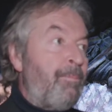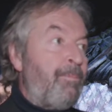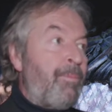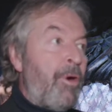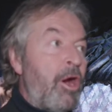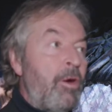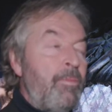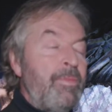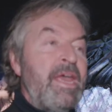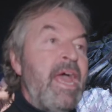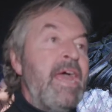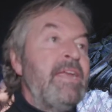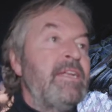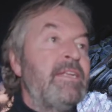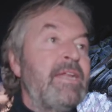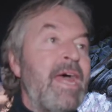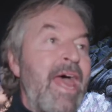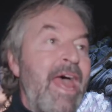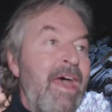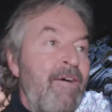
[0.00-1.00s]

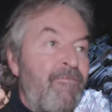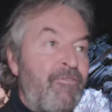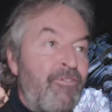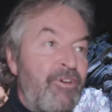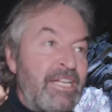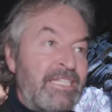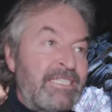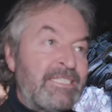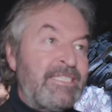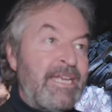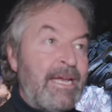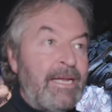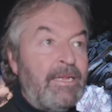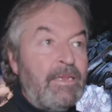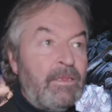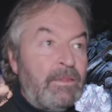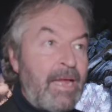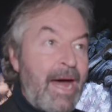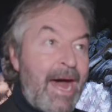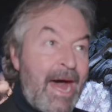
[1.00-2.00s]
permeated every
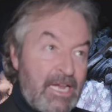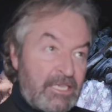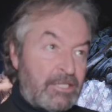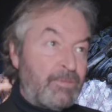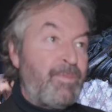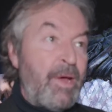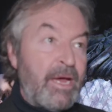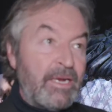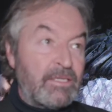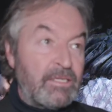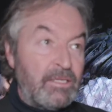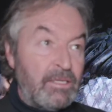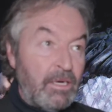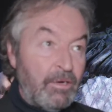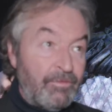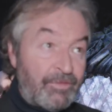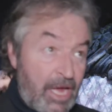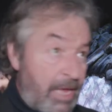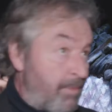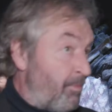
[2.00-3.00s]
single aspect
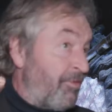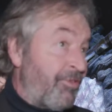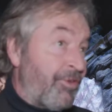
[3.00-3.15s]
of Game of